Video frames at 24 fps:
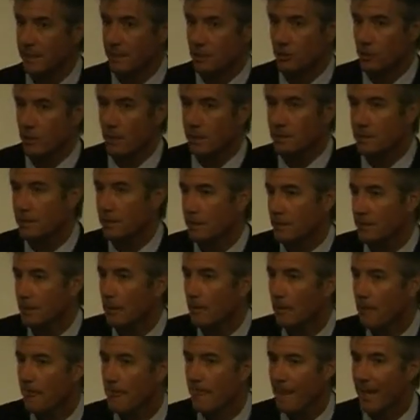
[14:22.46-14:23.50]
injustice.
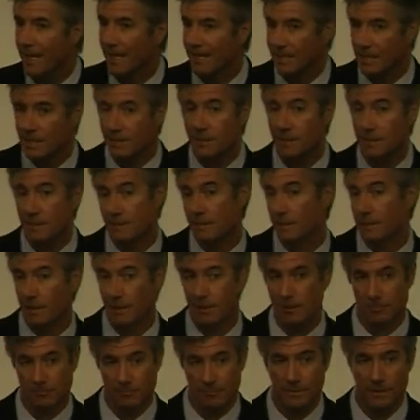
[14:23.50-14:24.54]
And in this
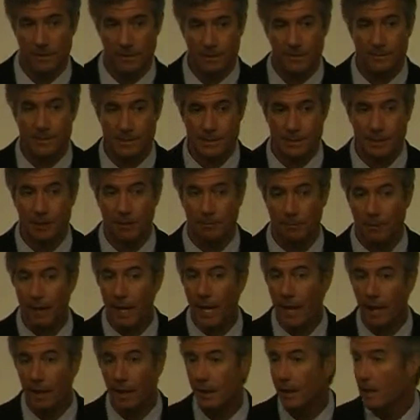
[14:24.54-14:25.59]
little, in this little
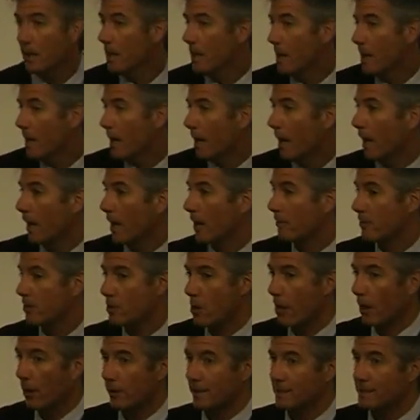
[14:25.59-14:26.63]
plaque, Uh, the
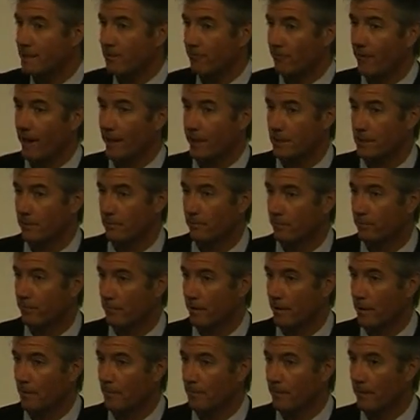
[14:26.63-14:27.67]
artists, in fact, have
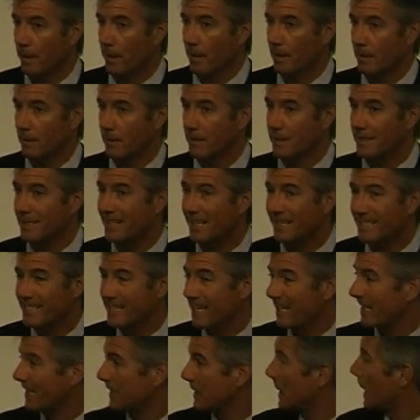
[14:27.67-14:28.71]
um, uh,
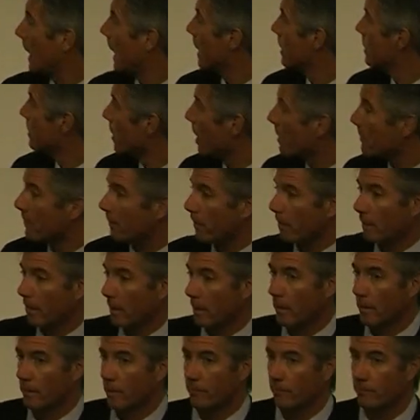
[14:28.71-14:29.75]
enunciated a number
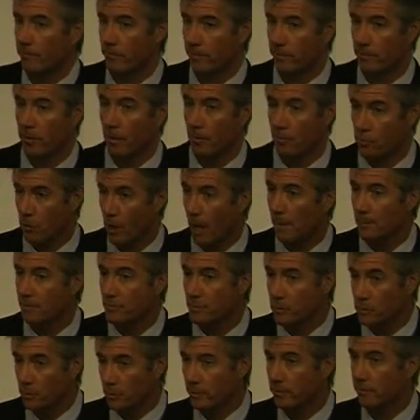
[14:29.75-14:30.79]
of their
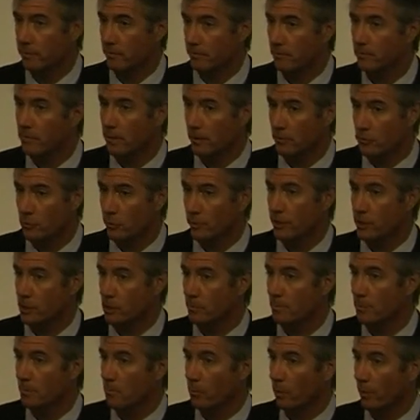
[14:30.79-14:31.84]
problems with you know,
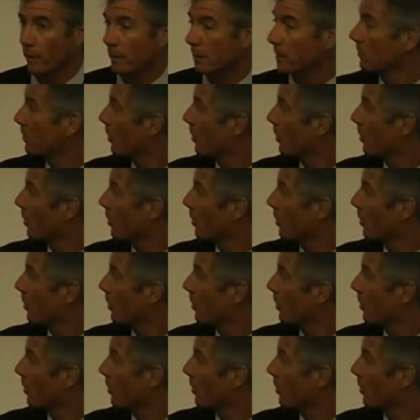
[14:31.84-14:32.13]
traditional memorial